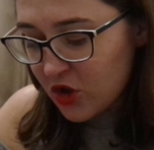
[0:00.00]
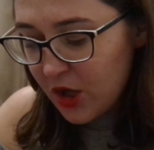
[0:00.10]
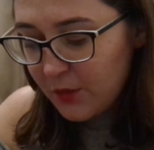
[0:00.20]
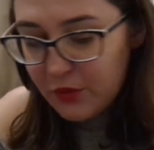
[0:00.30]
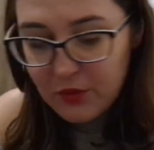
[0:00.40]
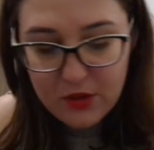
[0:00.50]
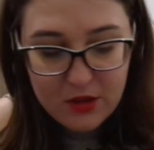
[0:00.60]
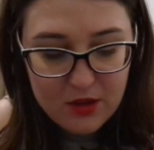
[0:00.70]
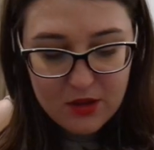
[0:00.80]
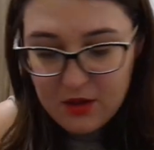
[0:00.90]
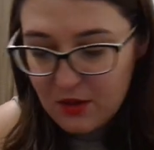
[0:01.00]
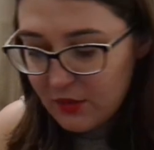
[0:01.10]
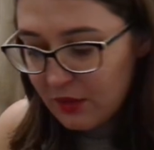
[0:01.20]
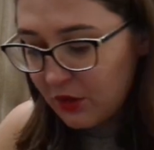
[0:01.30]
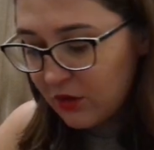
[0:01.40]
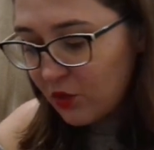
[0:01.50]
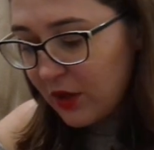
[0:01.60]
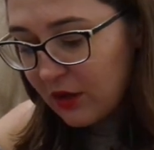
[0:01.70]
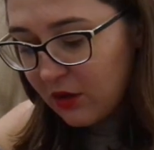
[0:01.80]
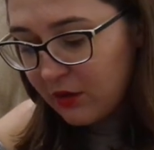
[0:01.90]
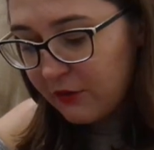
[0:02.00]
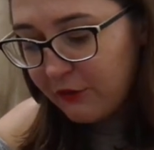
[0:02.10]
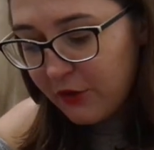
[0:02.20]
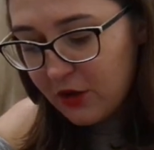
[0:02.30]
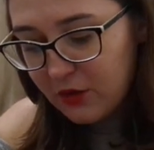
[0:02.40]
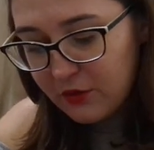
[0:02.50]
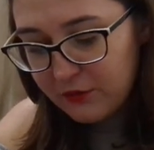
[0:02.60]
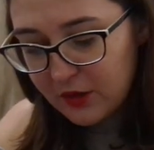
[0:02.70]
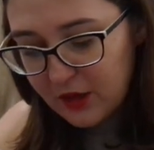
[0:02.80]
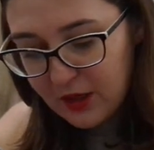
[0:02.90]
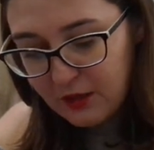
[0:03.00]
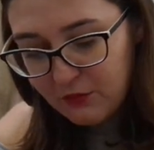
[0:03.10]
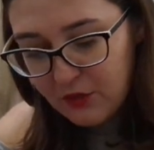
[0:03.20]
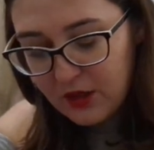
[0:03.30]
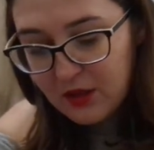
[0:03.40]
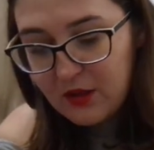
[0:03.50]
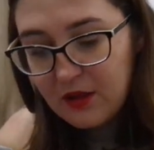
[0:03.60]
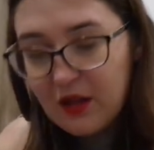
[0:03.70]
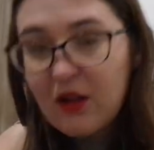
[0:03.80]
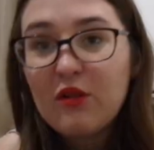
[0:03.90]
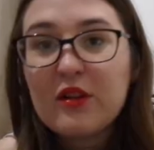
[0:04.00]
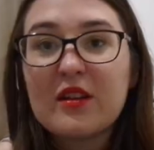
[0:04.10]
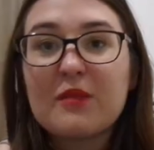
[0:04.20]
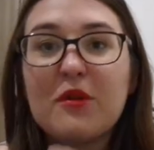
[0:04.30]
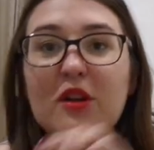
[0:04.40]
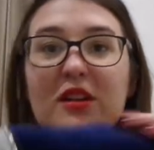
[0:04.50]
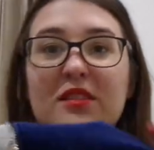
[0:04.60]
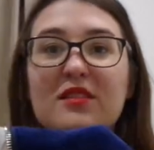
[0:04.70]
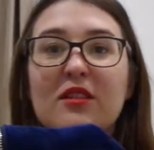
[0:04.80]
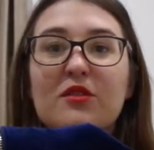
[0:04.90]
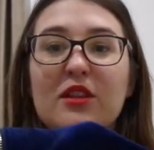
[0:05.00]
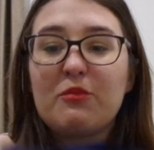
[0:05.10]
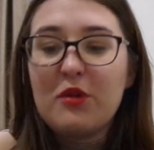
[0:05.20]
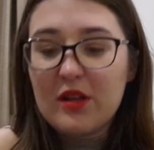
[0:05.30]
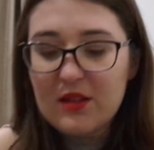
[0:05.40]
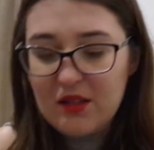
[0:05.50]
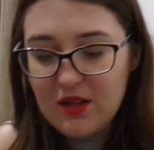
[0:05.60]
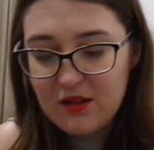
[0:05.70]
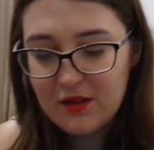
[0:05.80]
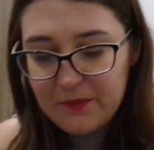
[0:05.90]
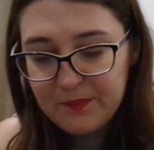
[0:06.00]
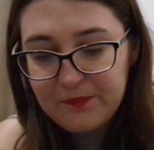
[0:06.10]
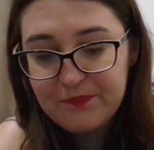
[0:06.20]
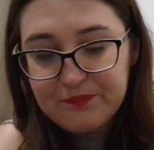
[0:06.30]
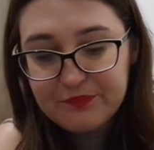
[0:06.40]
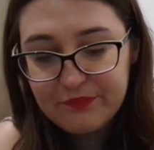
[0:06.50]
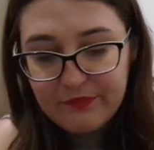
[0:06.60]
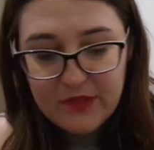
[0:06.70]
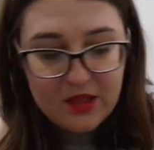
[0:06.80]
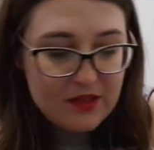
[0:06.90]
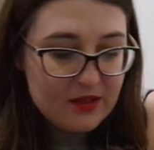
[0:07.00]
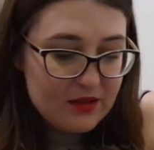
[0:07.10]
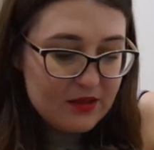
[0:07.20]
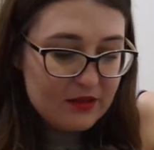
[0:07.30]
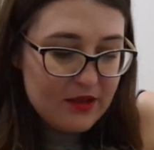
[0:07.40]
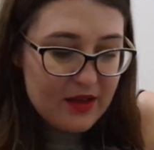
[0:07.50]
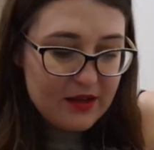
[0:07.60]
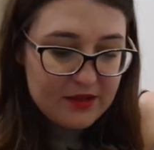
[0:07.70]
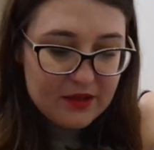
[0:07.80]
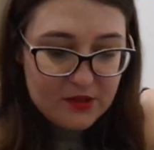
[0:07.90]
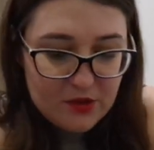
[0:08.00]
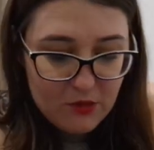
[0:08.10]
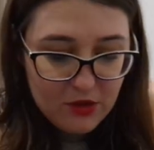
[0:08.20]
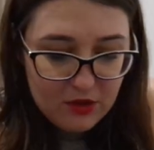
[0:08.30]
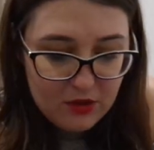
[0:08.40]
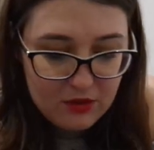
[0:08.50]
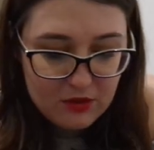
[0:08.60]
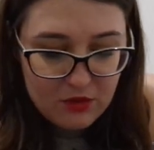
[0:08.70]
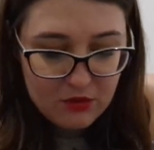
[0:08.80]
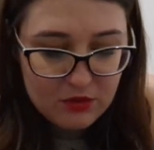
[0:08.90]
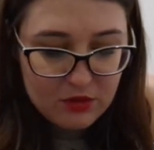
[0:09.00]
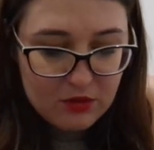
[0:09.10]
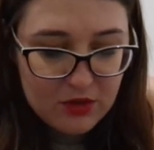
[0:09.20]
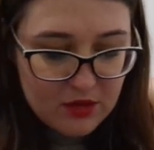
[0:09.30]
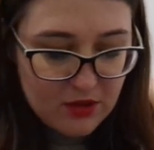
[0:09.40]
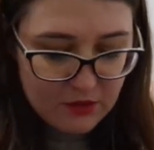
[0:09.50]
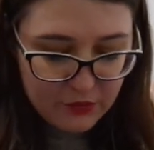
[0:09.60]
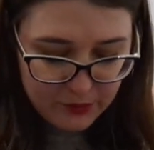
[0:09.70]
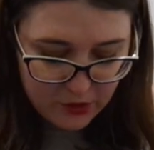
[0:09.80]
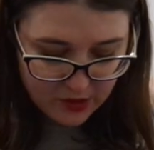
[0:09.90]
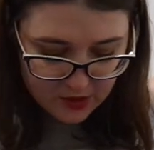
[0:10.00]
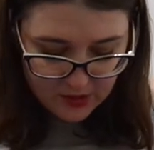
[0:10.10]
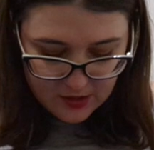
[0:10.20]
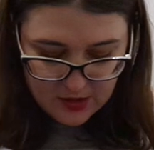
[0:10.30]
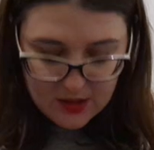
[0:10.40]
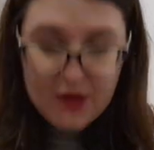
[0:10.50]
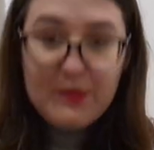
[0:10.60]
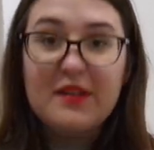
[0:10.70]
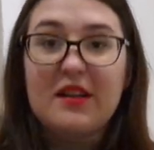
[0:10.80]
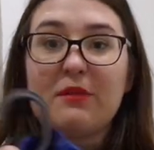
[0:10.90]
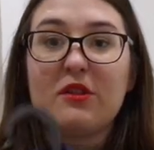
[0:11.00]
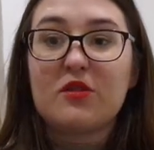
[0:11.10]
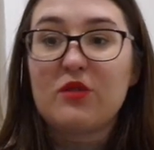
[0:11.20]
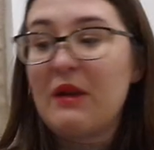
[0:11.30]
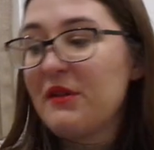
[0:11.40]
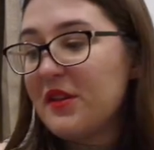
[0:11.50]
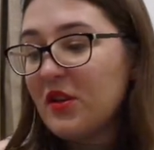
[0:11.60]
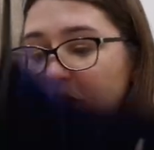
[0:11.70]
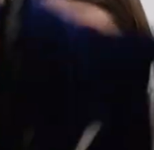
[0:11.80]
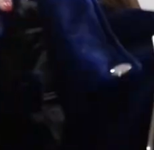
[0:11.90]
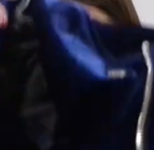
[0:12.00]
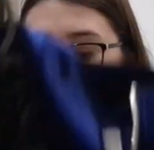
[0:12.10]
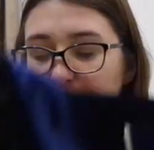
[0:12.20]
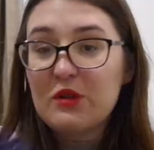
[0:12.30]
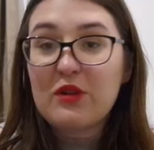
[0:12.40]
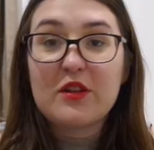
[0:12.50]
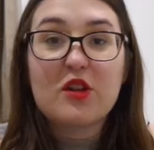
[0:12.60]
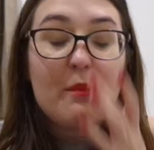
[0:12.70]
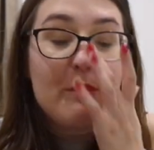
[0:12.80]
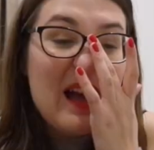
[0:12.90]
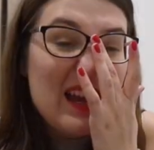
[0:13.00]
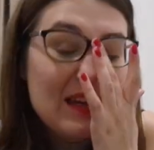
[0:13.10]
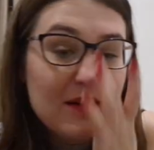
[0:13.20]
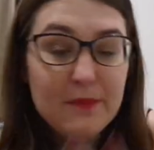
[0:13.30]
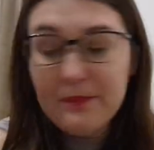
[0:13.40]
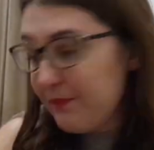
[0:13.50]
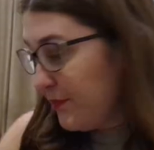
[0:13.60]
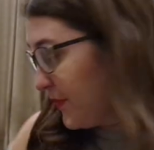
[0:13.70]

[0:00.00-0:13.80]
shop. I'm gonna try it on in front of the camera. Oh, and the pockets, the other pockets here. So yeah, here it looks small. Oh no, this is not a real pocket. But yeah, I'm gonna try everything on. Maybe try to combine them.